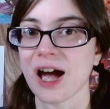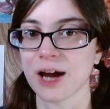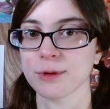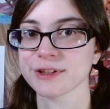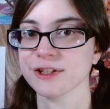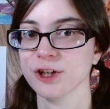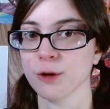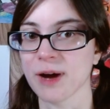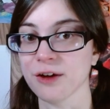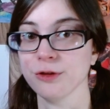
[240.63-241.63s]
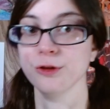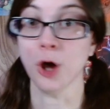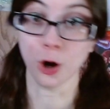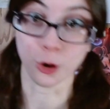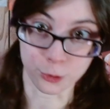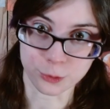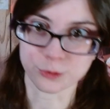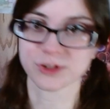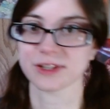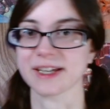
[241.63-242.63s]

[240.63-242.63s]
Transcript: I want to know about those,